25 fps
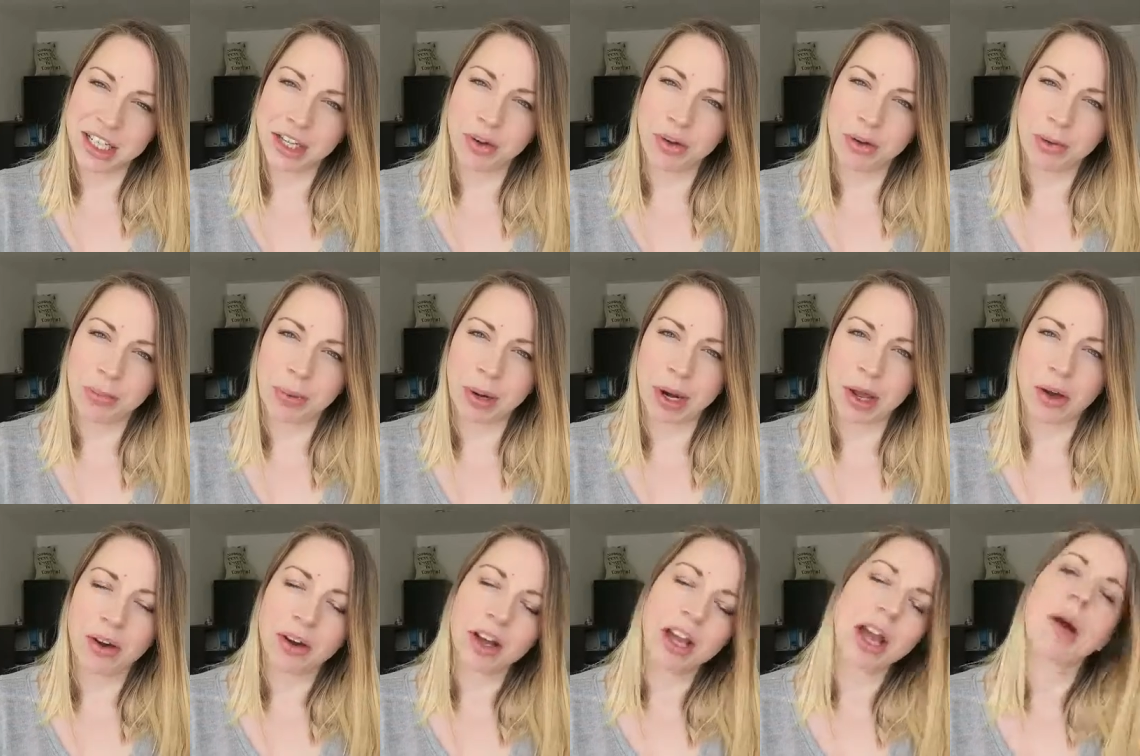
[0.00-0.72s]
your
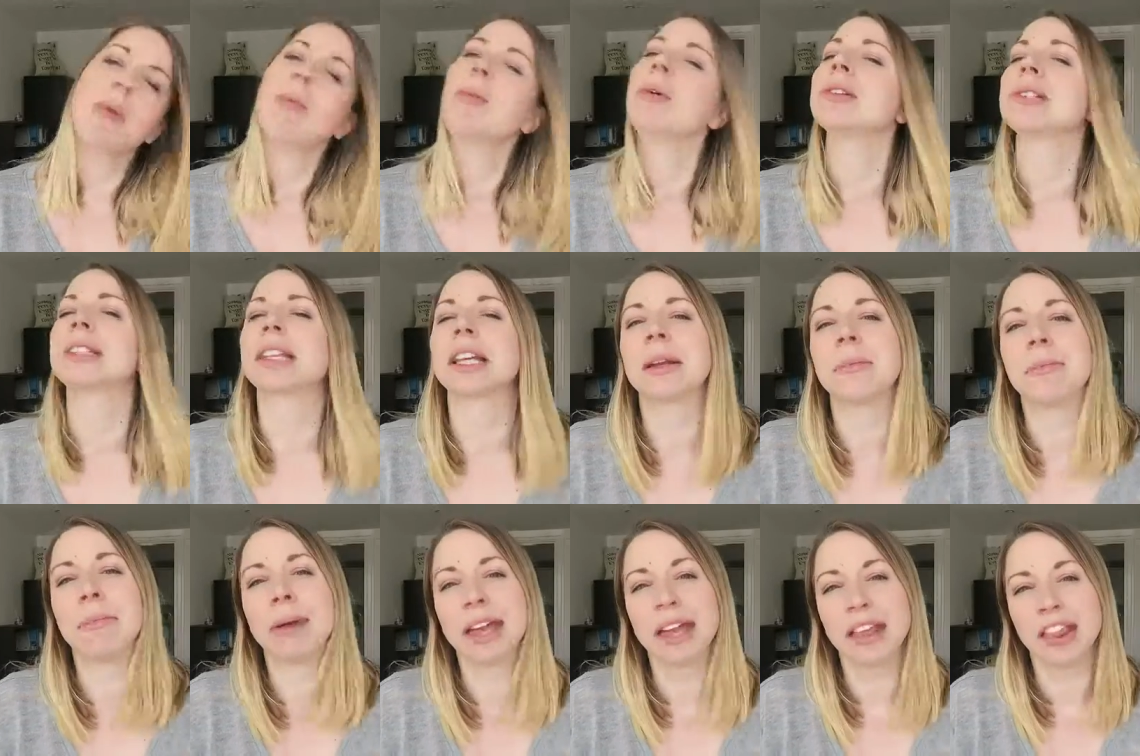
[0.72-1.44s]
blog, and what's going
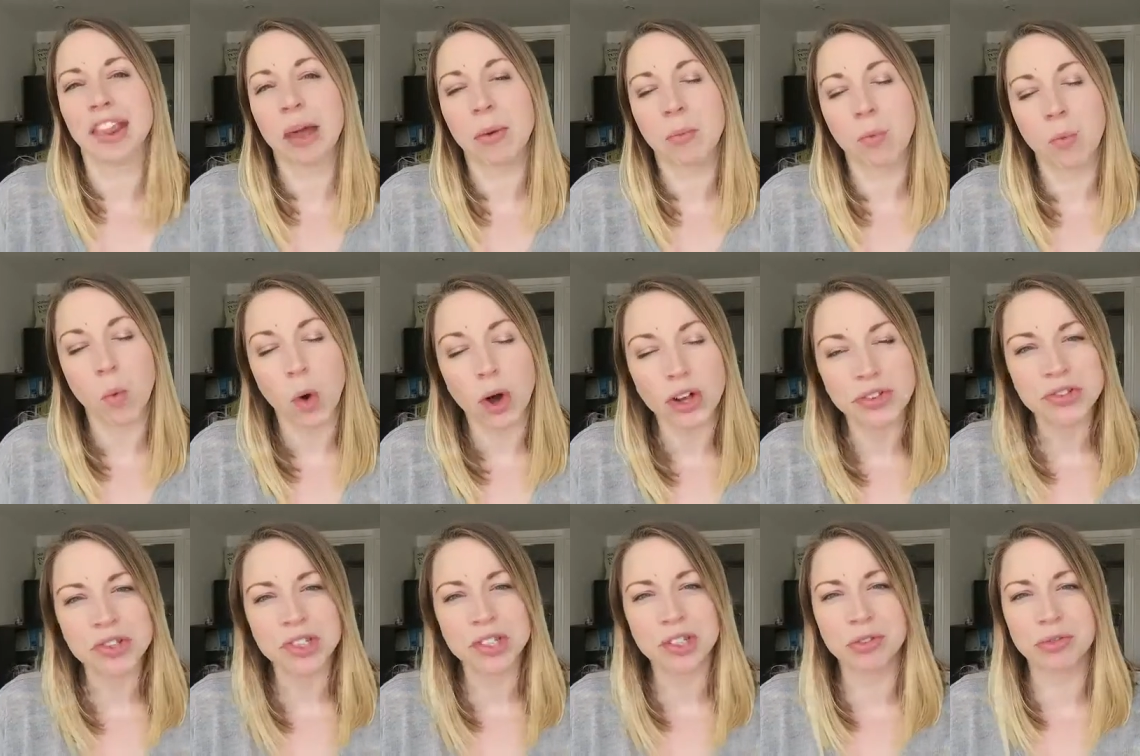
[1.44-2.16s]
to make them
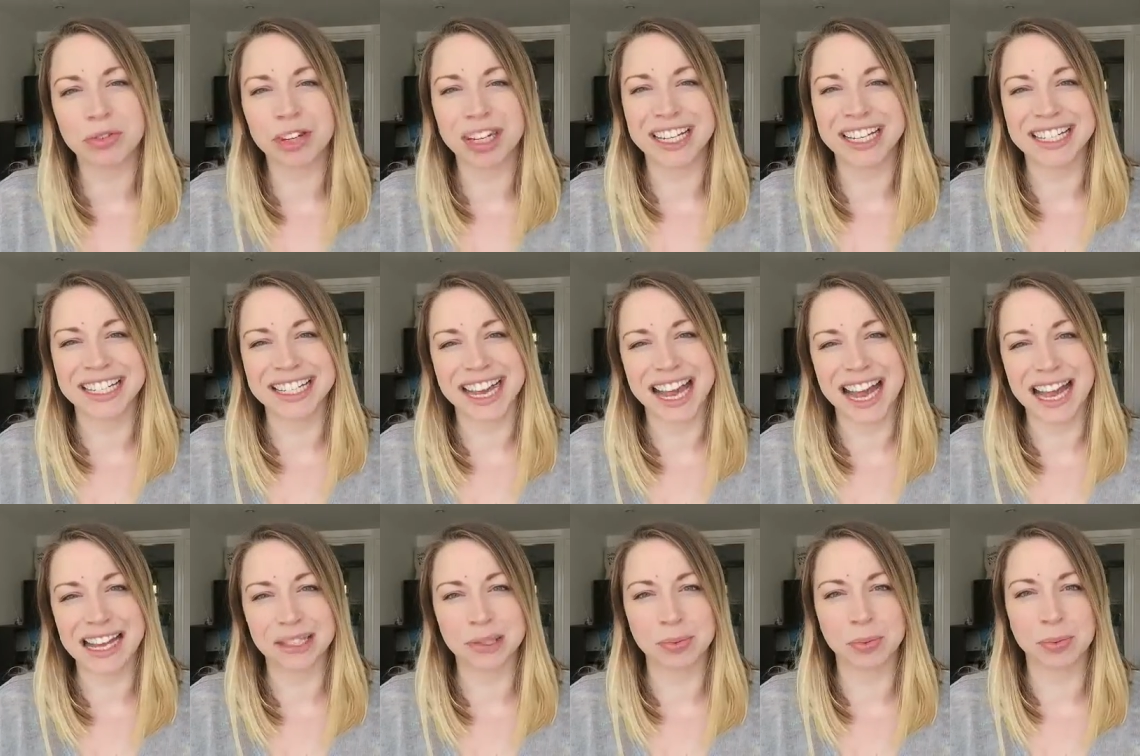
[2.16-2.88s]
want to read it
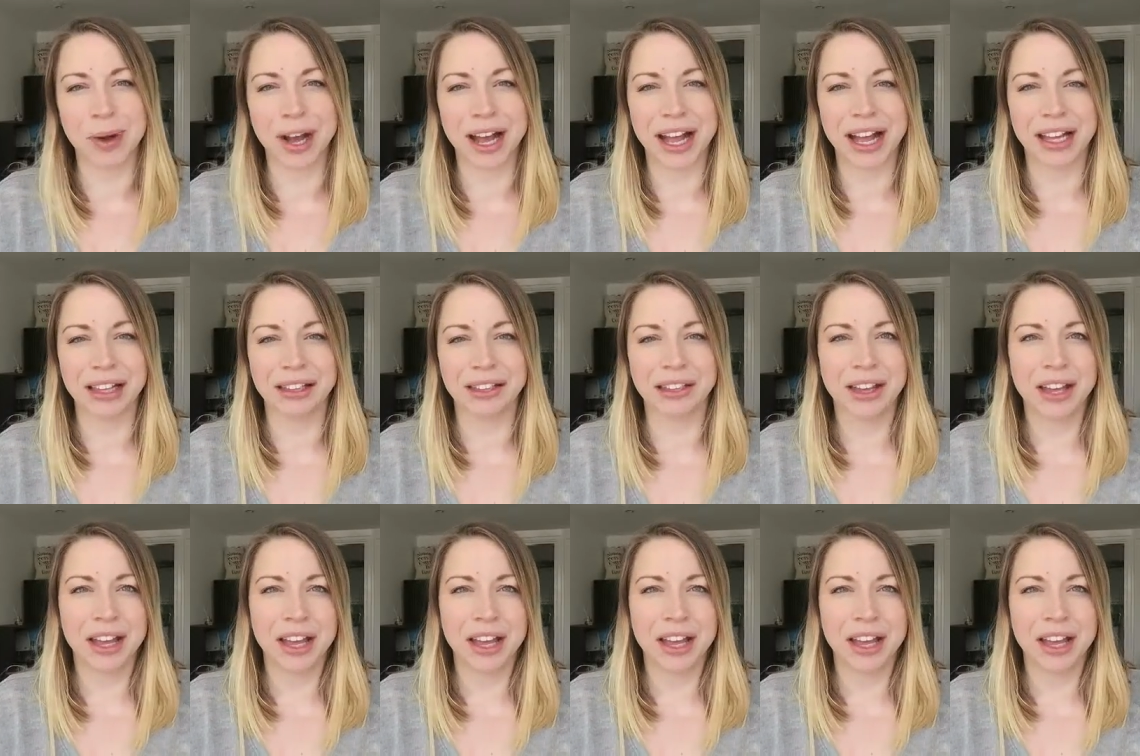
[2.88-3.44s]
as well.